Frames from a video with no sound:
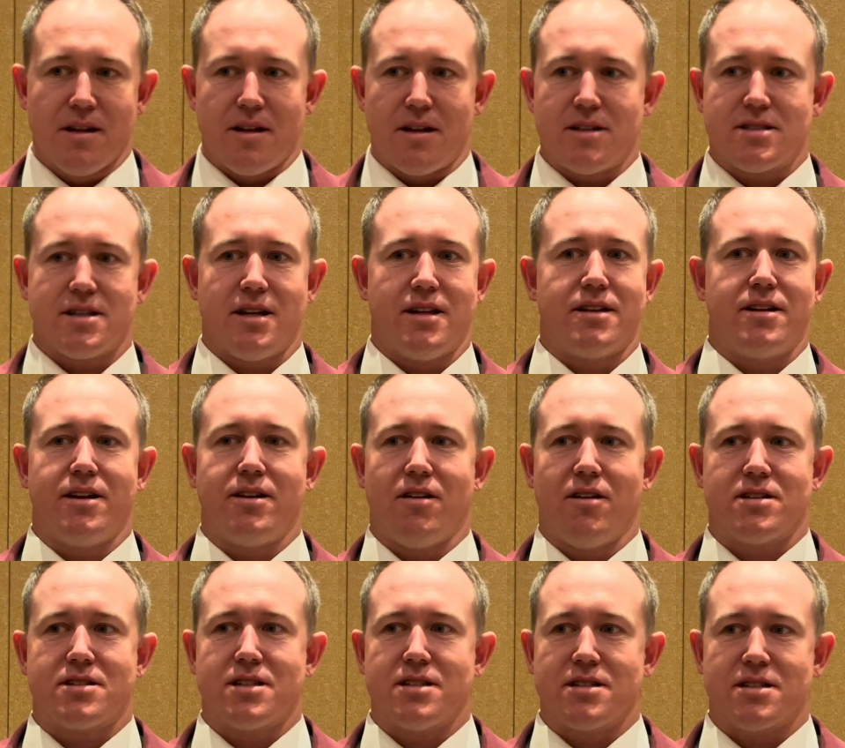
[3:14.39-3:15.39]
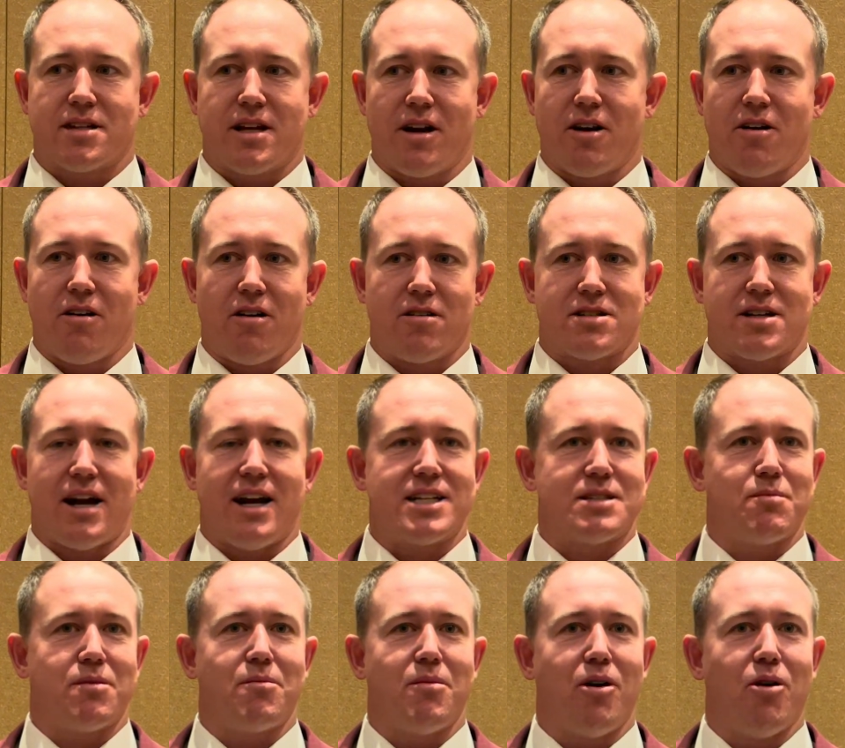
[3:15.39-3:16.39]
said, this is Gerhart's
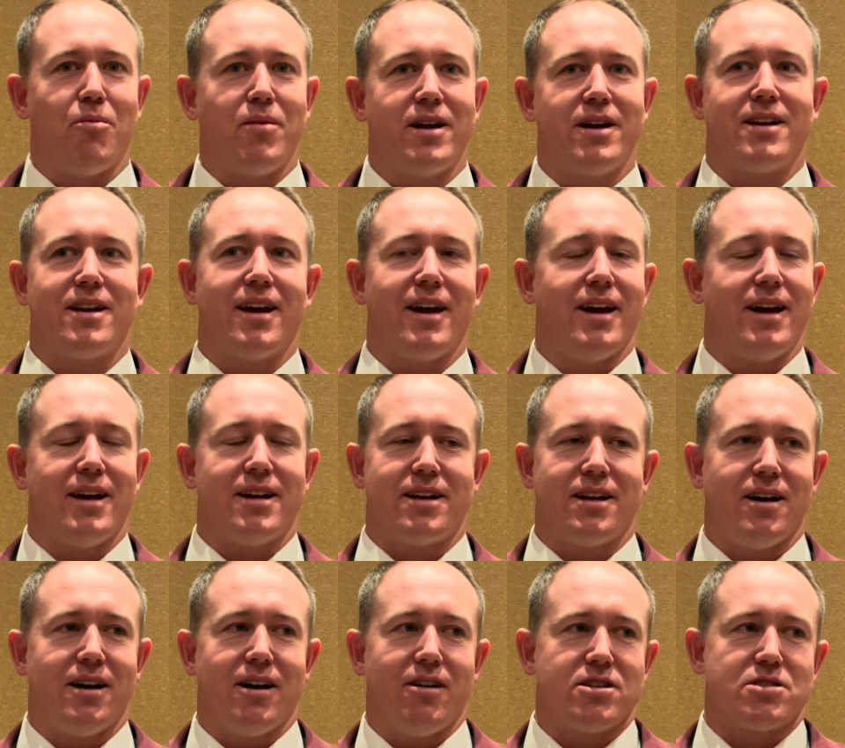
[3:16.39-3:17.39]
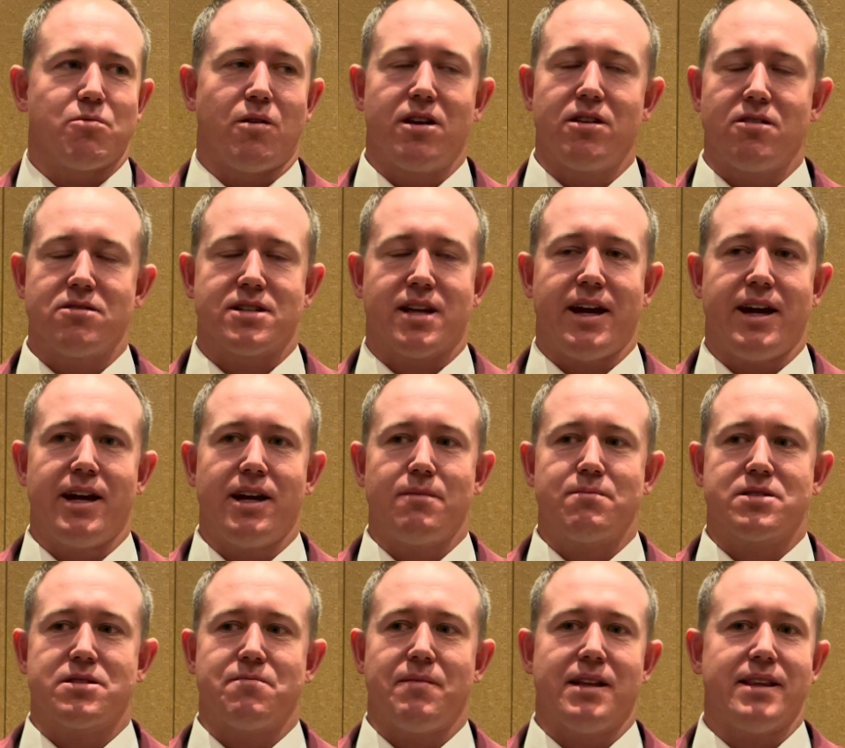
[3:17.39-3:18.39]
Heisman moment. And it was one of those
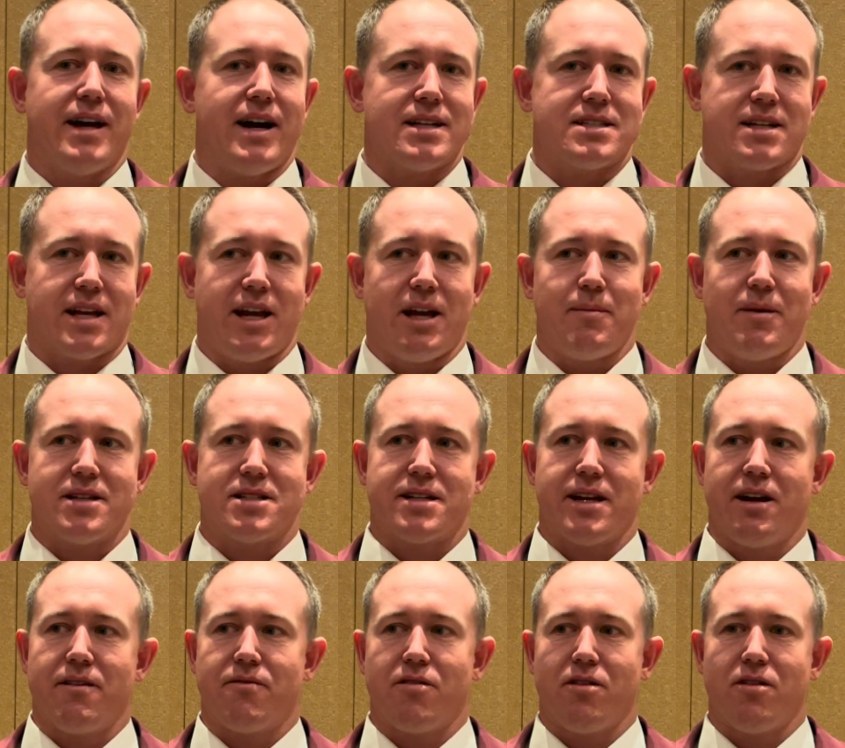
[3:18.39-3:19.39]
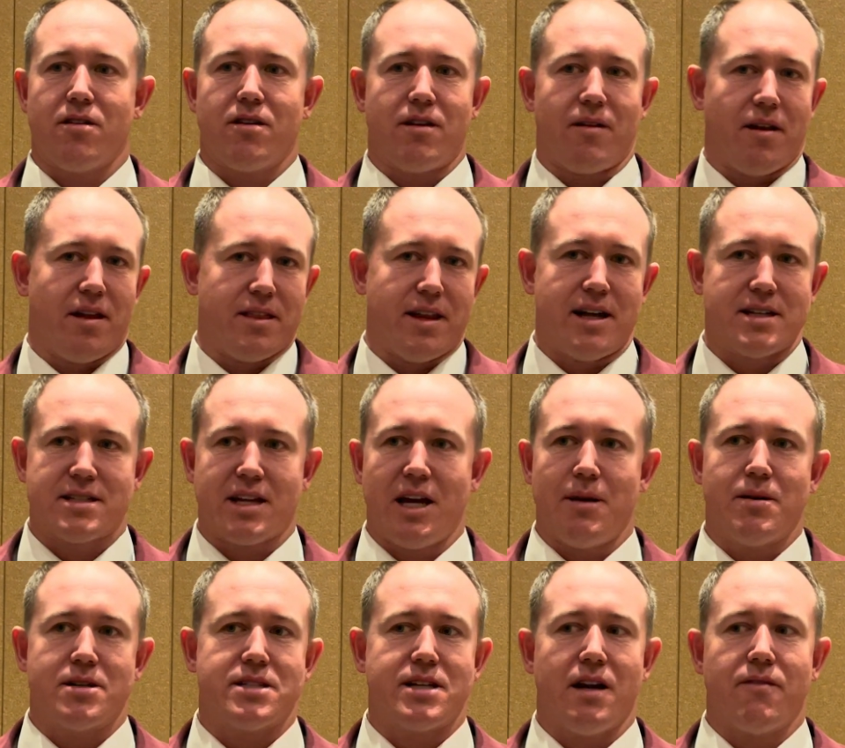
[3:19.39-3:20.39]
games, my last game at
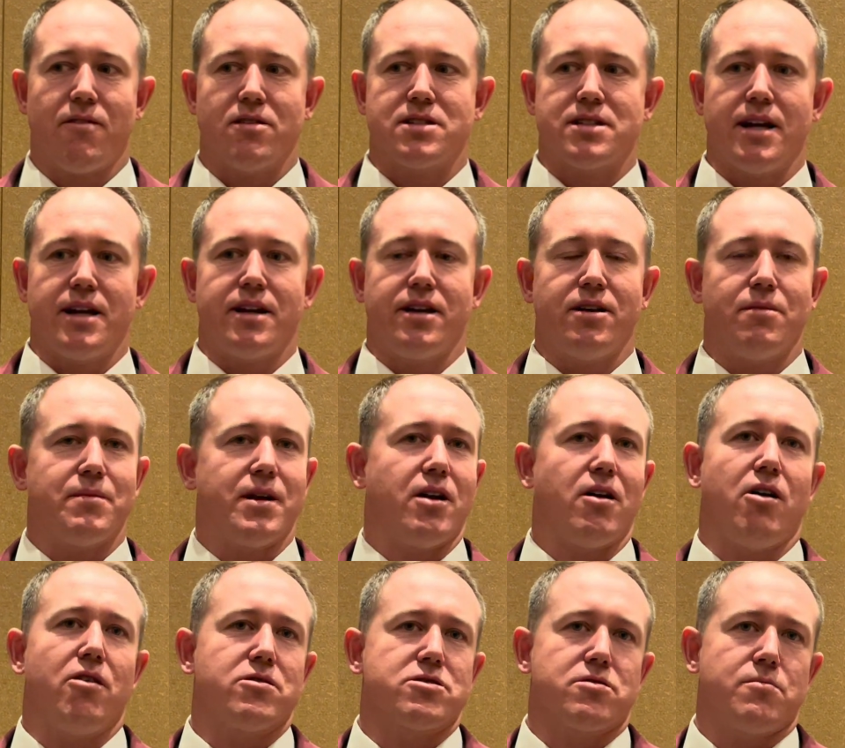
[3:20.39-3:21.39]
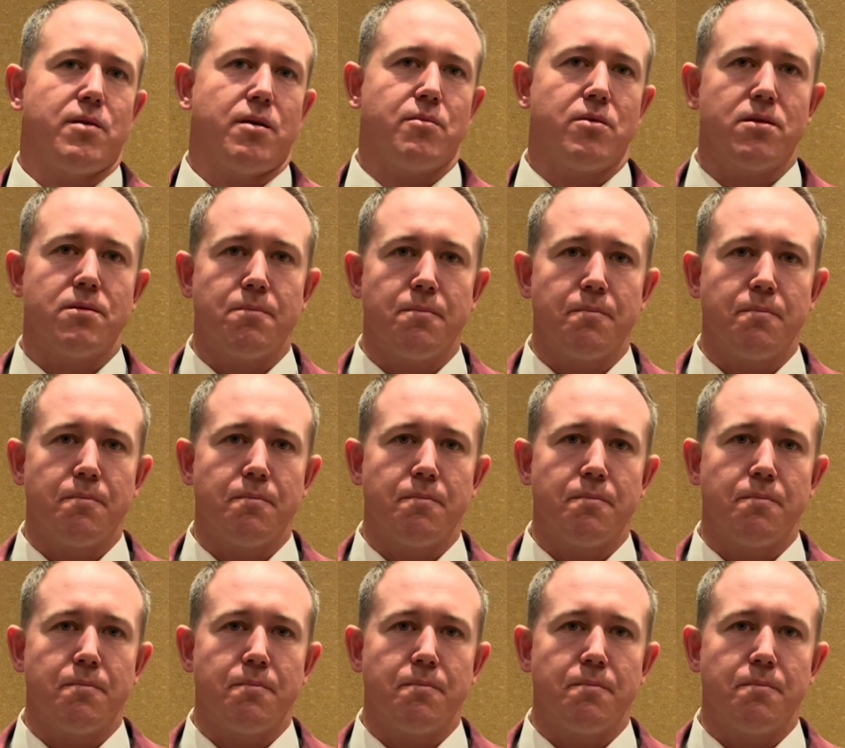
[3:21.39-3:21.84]
Stanford Stadium, that I'll always remember.